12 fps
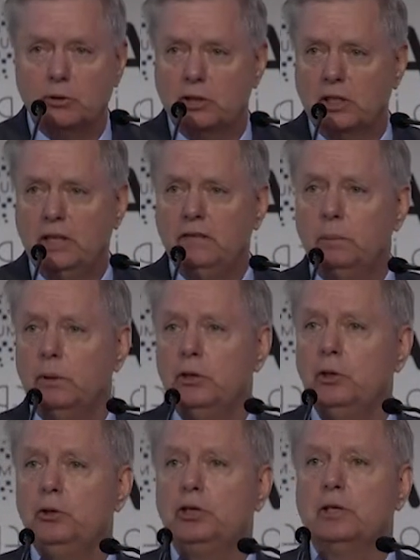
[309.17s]
Stephen
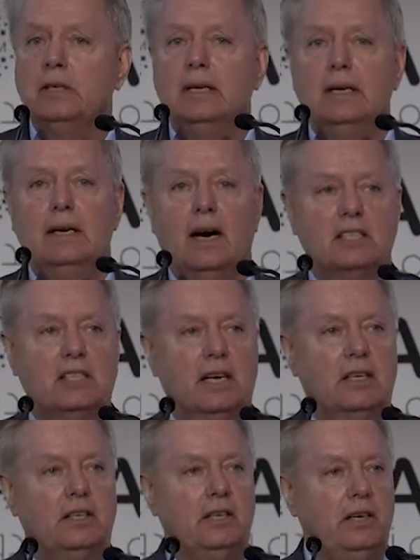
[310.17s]
Mnuchin, our
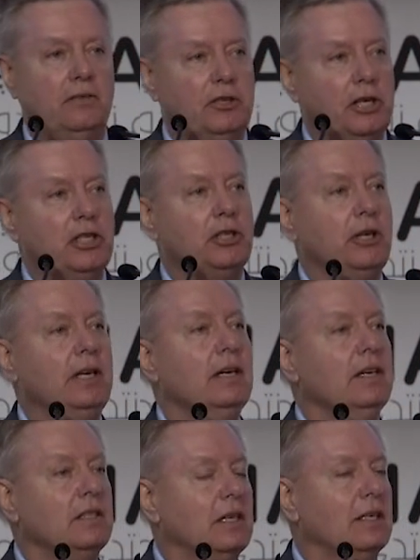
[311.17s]
Secretary of Treasury,
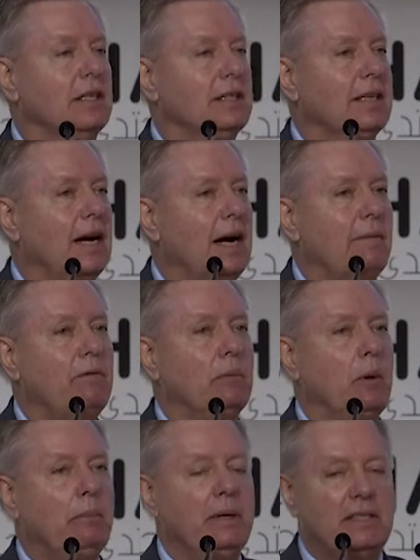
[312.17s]
took the time from
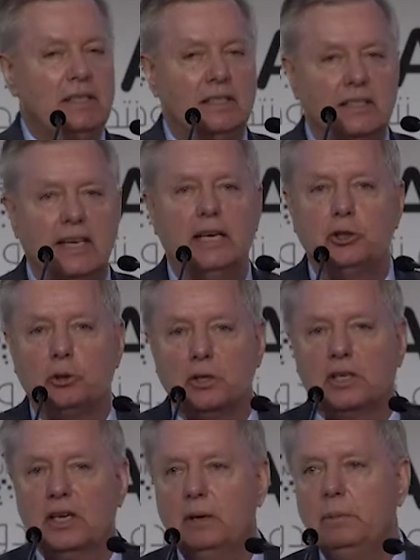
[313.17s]
a busy schedule to
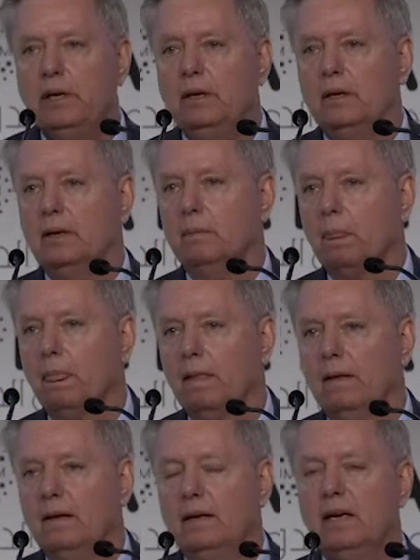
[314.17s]
come here.
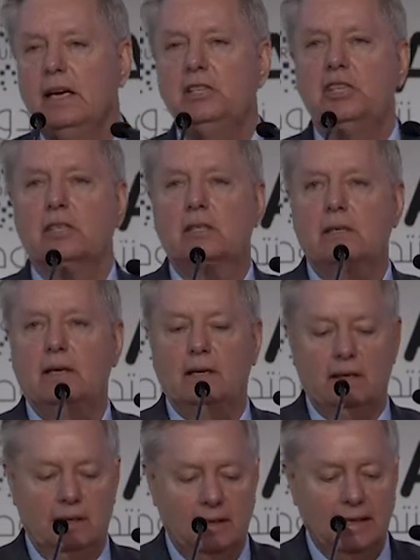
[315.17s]
He just,
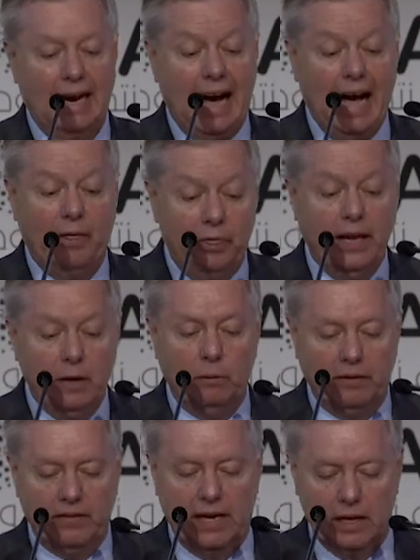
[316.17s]
I think
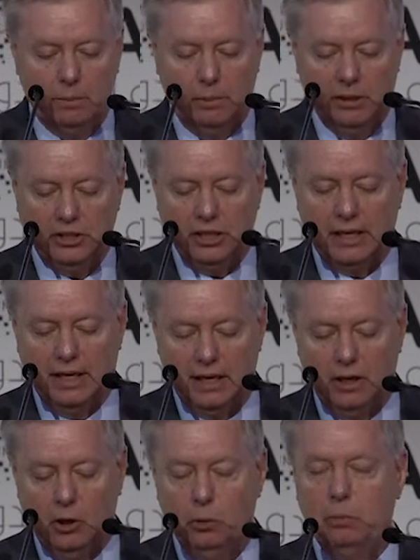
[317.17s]
we've got a budget. God,
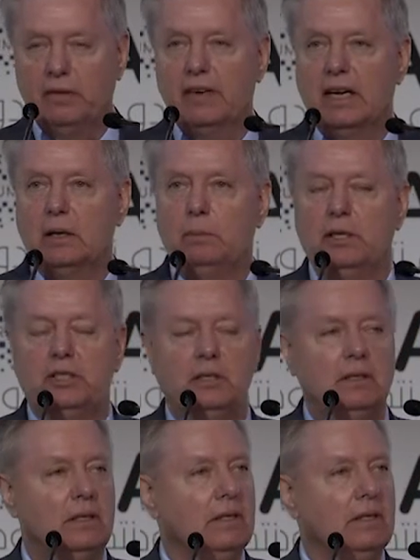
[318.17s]
I hope we've got a budget.